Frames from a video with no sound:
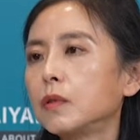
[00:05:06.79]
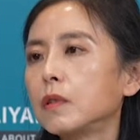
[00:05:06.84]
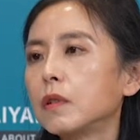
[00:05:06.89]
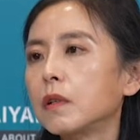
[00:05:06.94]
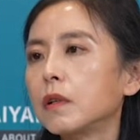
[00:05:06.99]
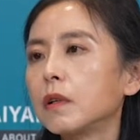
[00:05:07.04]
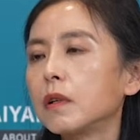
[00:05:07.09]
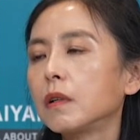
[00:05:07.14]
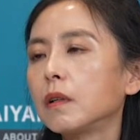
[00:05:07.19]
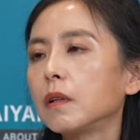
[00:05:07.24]

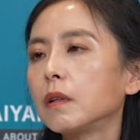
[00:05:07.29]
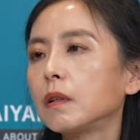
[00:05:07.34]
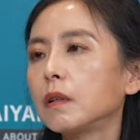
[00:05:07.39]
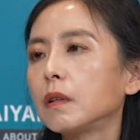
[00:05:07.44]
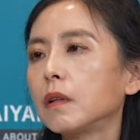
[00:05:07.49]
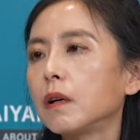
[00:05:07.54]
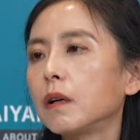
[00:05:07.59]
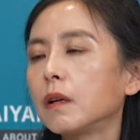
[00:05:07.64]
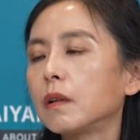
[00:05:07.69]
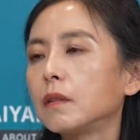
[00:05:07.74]

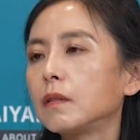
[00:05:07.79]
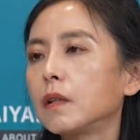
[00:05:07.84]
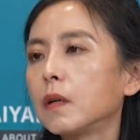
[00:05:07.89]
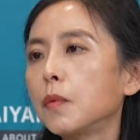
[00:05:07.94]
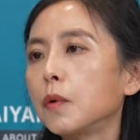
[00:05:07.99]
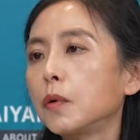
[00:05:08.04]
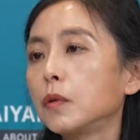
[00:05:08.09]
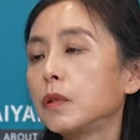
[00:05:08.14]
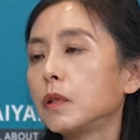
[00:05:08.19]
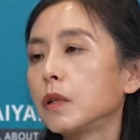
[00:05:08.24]

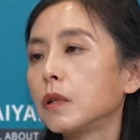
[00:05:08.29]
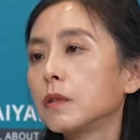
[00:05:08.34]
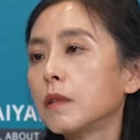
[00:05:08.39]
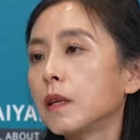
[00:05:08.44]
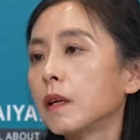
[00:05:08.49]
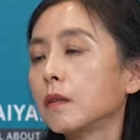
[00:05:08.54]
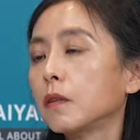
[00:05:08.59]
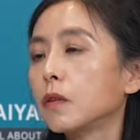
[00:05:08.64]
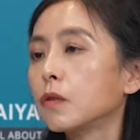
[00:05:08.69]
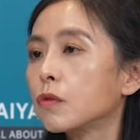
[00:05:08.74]
the
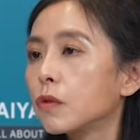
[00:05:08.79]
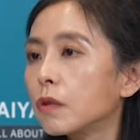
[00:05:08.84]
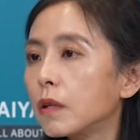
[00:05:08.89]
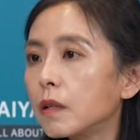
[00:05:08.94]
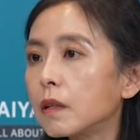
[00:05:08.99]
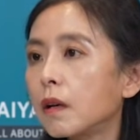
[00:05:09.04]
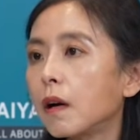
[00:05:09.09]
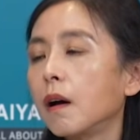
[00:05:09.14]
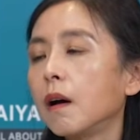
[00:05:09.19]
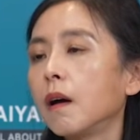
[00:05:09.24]
second
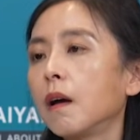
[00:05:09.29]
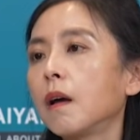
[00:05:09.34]
trainer.